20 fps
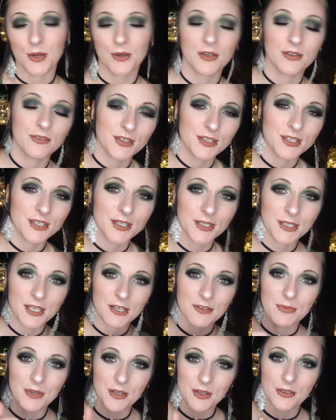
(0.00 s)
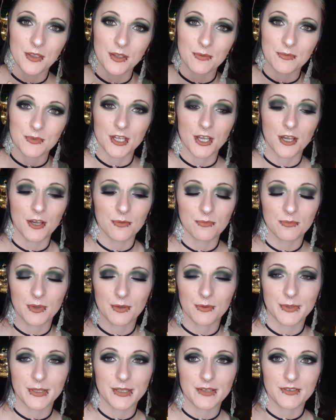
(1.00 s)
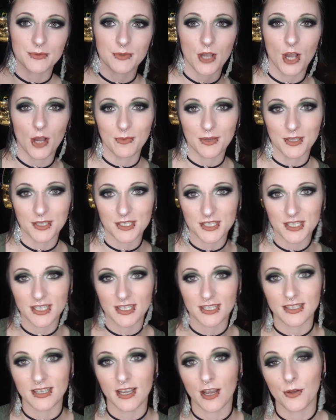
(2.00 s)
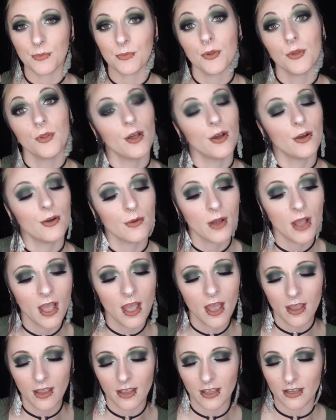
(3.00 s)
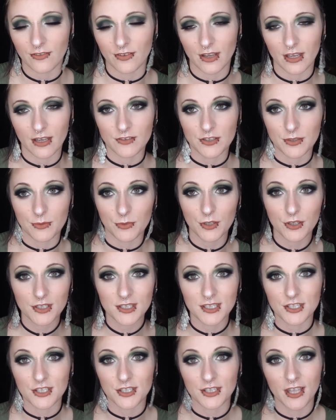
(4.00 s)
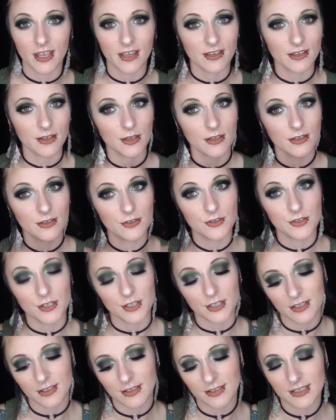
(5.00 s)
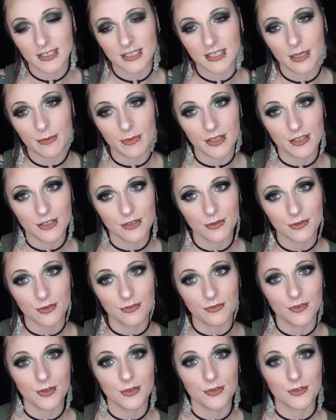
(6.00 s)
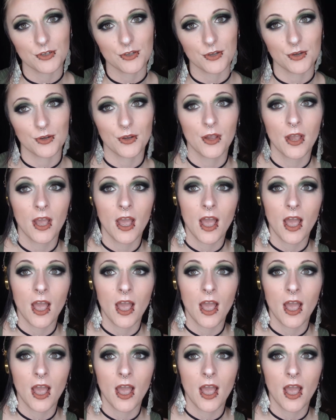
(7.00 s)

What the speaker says: If you did, give me a thumbs up. Maybe leave some comments down below if you have some looks that you'd like to see me do in the future.